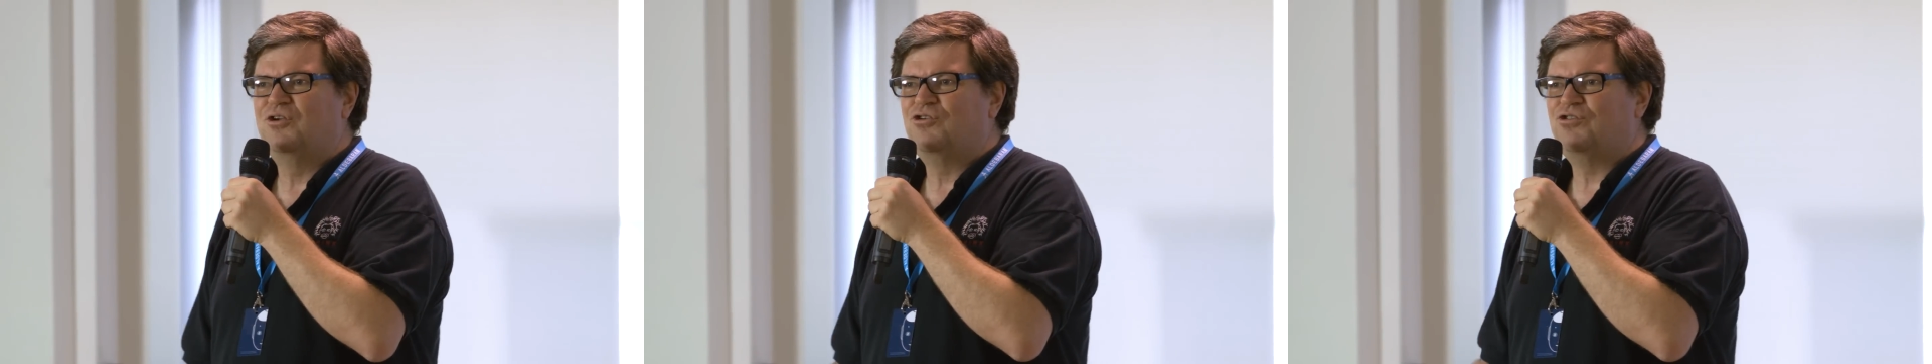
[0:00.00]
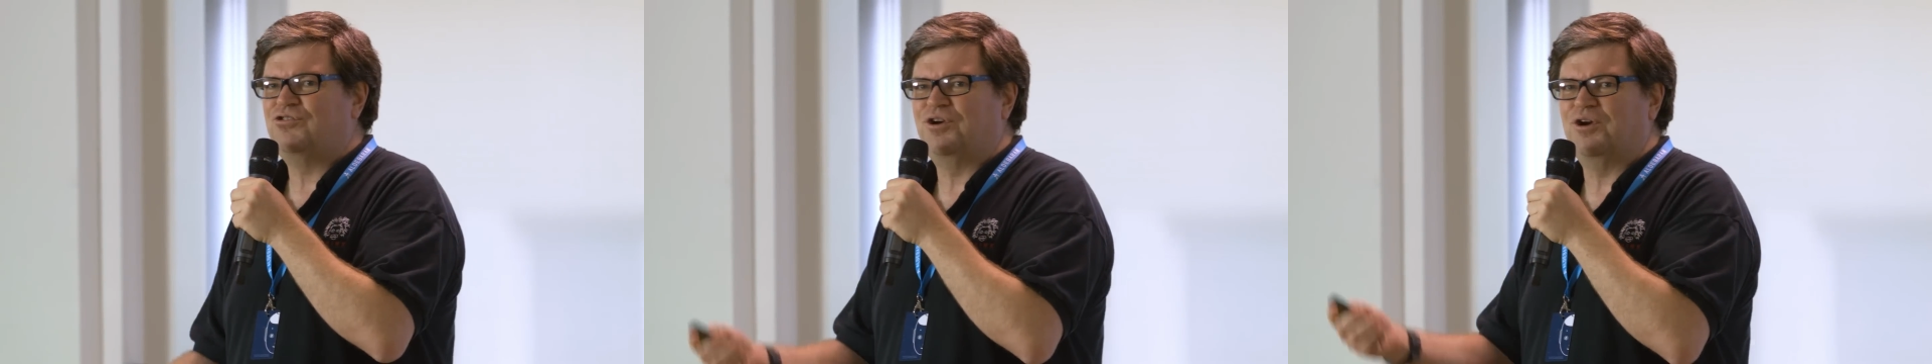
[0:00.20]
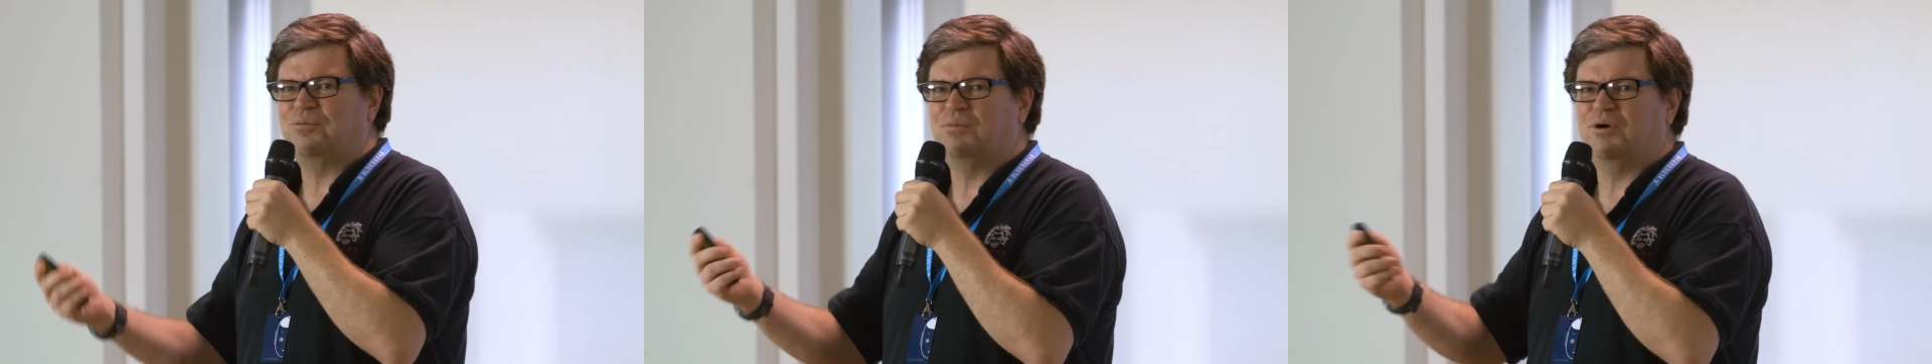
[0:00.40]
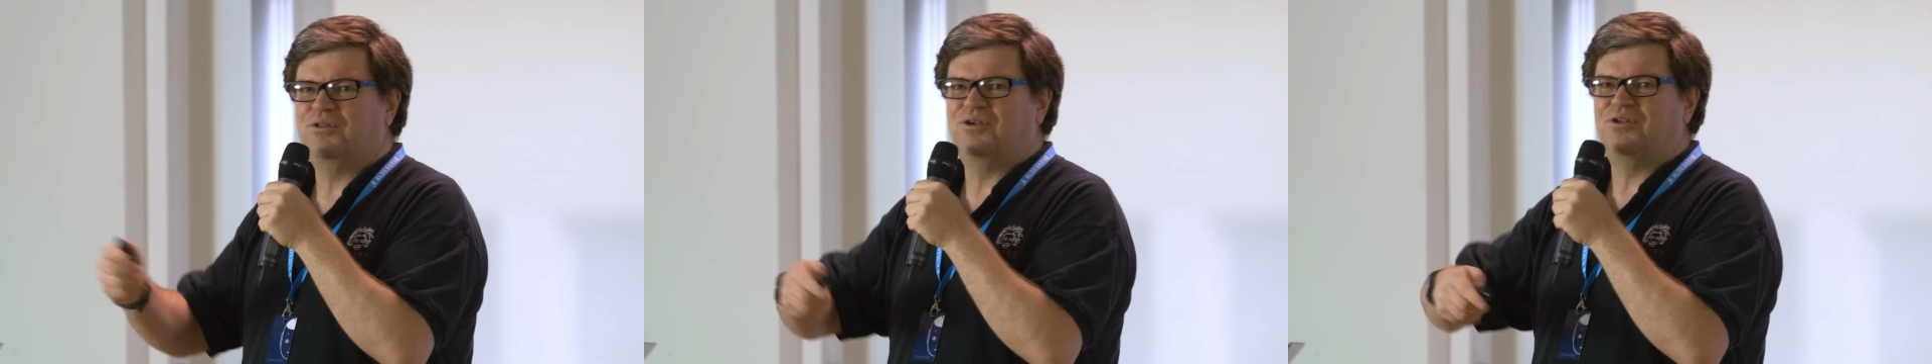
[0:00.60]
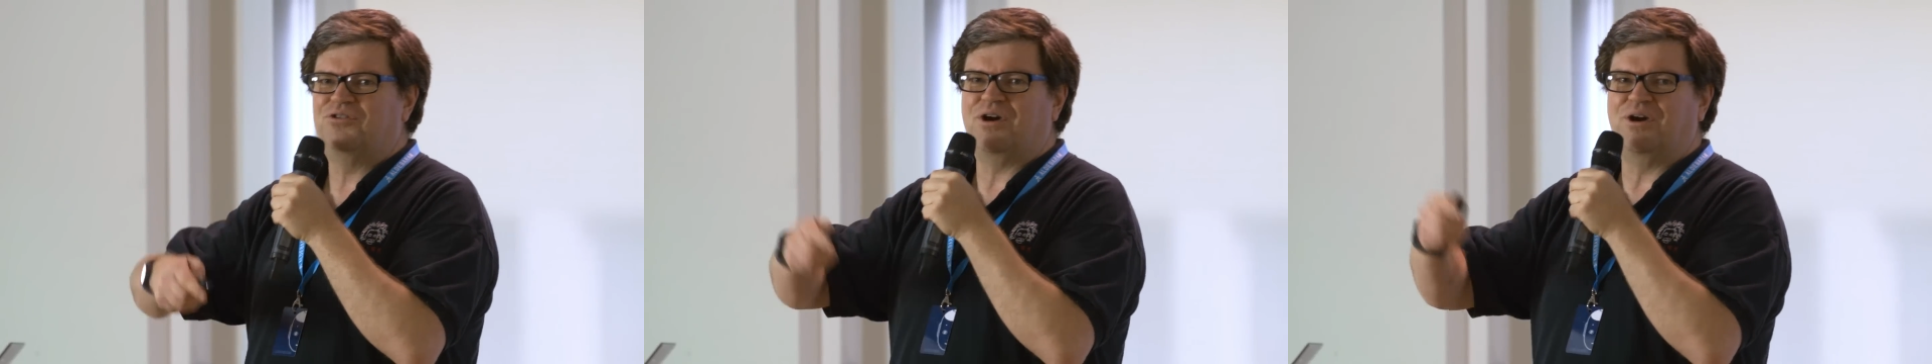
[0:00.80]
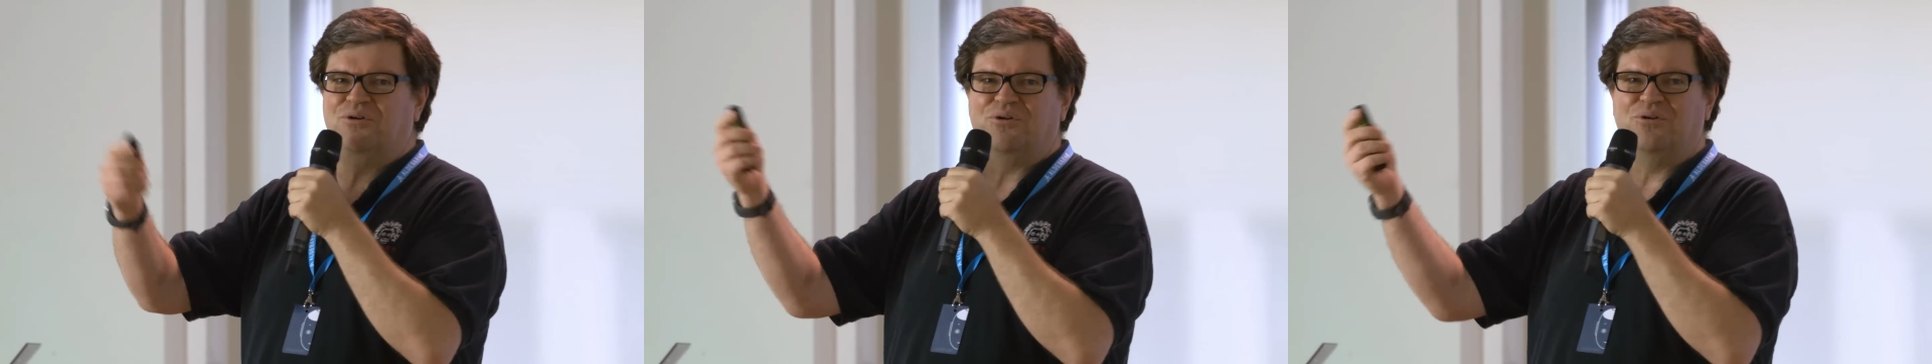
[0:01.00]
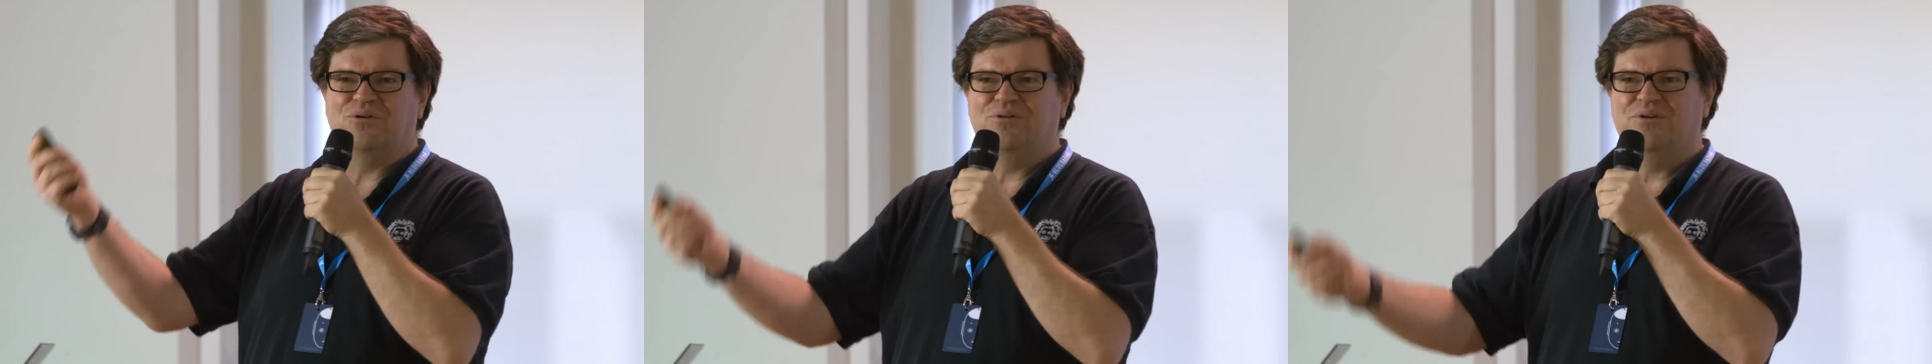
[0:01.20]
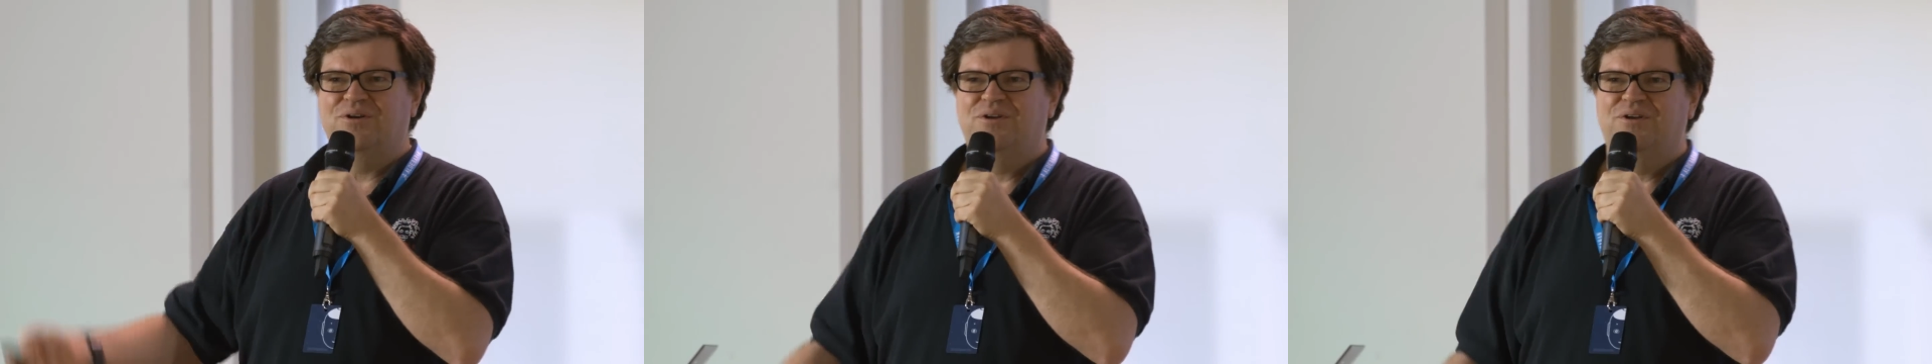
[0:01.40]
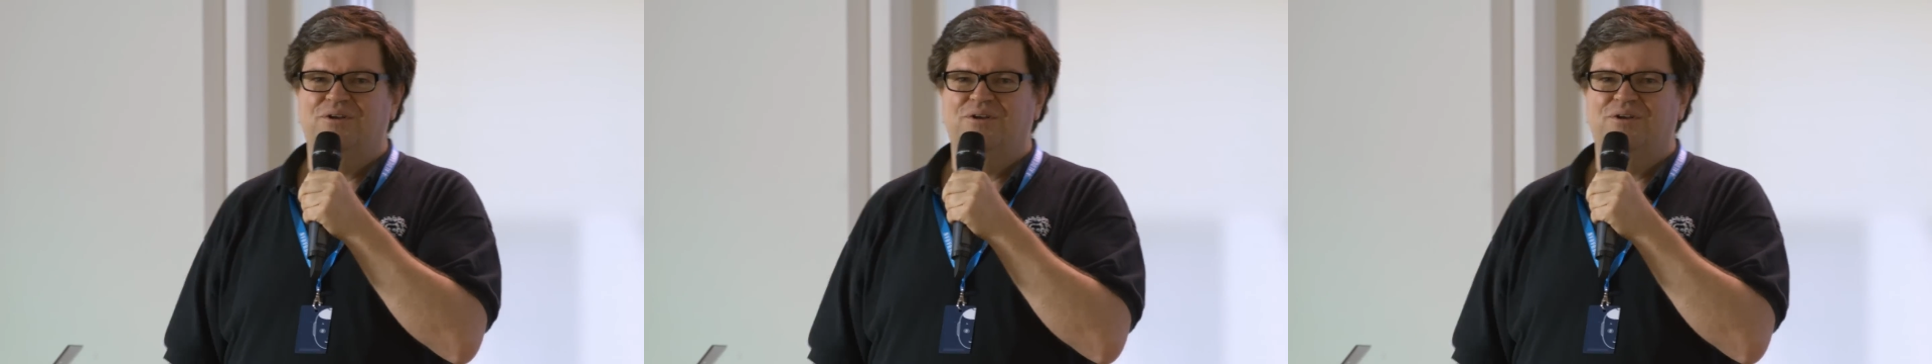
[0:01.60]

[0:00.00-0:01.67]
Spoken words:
shared by the entire